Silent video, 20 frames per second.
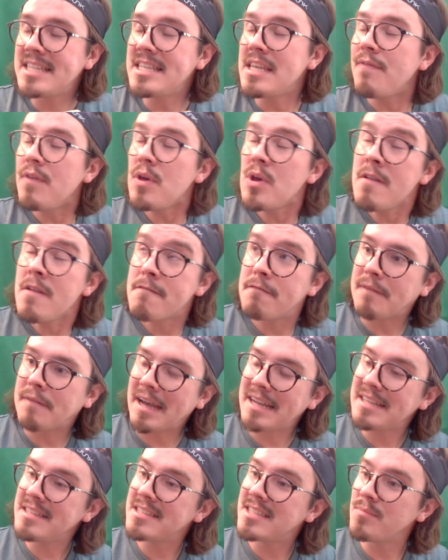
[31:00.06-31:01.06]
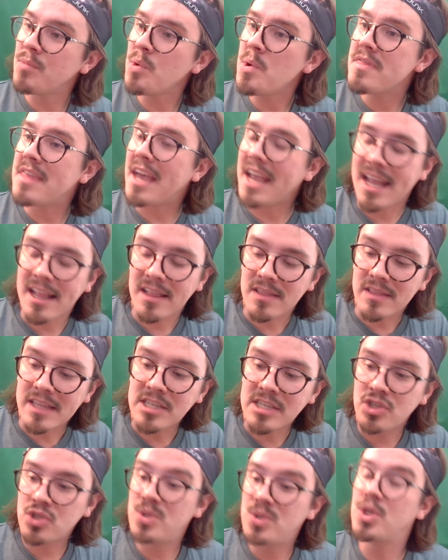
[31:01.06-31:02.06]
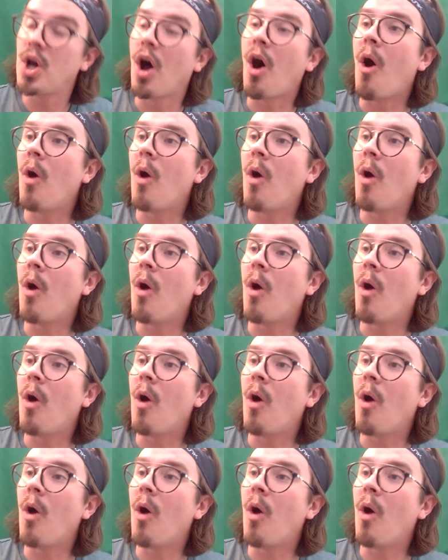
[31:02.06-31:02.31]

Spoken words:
Because if you can find someone that at least